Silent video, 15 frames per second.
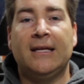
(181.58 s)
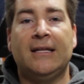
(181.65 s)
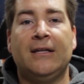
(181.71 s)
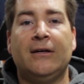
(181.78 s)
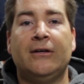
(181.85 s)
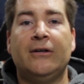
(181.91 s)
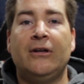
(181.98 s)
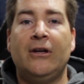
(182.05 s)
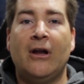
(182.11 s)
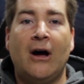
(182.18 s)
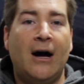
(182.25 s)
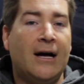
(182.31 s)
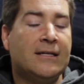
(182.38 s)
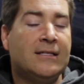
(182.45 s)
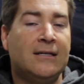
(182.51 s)
and they're
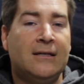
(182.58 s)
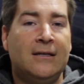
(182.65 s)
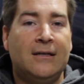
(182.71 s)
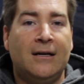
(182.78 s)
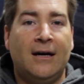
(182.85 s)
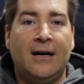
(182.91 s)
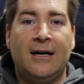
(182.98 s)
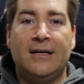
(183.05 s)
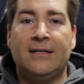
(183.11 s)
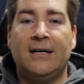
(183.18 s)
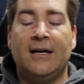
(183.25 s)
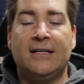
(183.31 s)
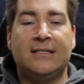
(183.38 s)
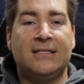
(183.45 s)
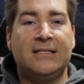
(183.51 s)
not
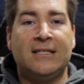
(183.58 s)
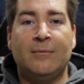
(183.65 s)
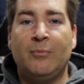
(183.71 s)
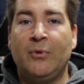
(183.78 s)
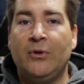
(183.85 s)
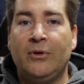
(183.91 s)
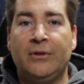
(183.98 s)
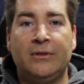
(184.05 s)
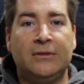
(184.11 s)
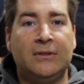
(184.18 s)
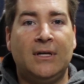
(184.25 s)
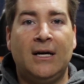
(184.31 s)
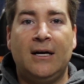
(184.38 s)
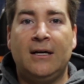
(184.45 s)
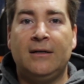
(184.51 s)
a
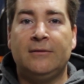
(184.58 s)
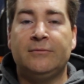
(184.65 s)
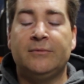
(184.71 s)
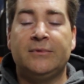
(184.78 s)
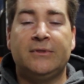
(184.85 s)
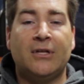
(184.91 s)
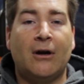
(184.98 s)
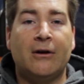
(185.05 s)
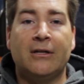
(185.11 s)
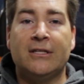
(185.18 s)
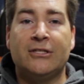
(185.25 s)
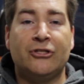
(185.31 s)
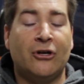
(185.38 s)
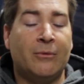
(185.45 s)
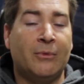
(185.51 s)
simple
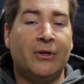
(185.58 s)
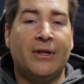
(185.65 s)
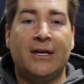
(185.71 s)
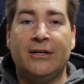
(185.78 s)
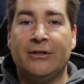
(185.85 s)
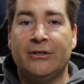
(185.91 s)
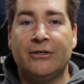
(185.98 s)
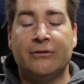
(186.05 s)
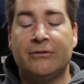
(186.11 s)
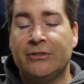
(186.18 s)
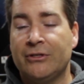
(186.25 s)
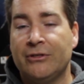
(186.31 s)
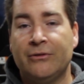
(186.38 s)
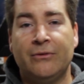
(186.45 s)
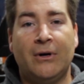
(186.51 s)
solderless terminal that you're
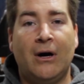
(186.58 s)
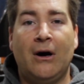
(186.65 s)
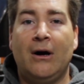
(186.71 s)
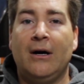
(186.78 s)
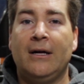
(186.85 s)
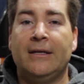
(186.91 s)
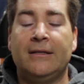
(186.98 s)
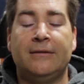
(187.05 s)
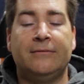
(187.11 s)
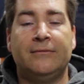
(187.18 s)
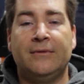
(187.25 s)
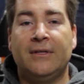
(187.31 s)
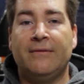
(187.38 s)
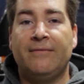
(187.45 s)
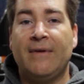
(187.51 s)
used to on
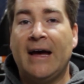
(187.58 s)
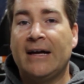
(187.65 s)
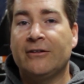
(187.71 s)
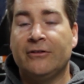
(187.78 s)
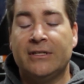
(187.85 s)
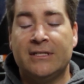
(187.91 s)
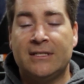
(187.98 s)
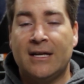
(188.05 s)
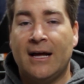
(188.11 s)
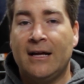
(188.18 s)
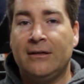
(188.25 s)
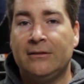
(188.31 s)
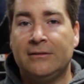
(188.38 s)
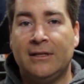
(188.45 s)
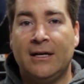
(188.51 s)
the factory
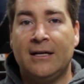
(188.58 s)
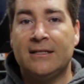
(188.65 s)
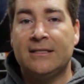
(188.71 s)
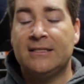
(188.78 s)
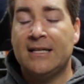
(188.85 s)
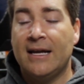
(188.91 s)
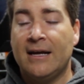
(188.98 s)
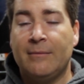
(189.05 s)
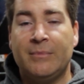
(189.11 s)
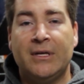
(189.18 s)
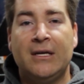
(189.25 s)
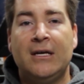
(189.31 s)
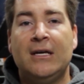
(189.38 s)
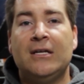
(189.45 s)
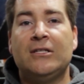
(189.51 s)
style setup.
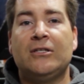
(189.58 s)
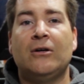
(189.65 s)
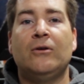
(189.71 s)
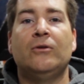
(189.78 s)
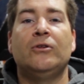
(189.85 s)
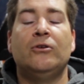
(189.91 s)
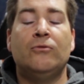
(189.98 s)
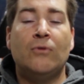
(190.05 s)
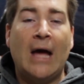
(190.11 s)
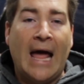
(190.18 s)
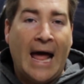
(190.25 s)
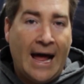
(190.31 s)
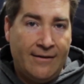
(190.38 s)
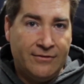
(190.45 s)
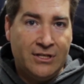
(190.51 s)
So you
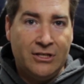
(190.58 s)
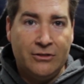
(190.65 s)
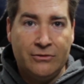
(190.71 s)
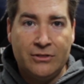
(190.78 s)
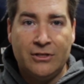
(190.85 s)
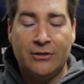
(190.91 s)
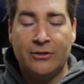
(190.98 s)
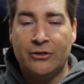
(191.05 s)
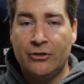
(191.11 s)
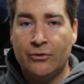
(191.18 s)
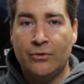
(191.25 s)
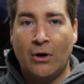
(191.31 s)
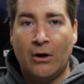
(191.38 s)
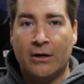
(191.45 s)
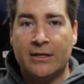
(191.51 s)
have to use their
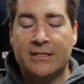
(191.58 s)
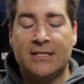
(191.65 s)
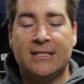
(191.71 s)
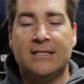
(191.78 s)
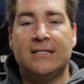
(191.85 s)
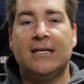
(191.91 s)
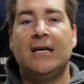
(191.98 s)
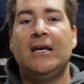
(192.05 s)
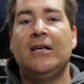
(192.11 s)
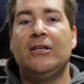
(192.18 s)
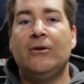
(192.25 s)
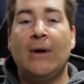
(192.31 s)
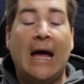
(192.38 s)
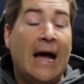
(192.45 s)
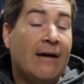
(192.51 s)
new harnesses,
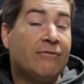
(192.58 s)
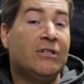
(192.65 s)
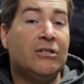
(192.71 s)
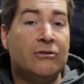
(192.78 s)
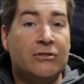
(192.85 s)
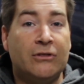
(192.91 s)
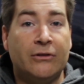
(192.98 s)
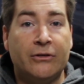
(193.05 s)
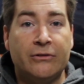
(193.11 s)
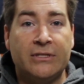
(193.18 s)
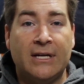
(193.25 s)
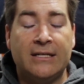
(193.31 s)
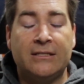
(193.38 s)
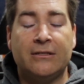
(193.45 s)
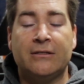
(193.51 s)
you have to use their new
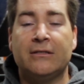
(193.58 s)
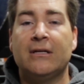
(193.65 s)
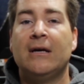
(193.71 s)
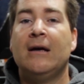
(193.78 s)
sensors,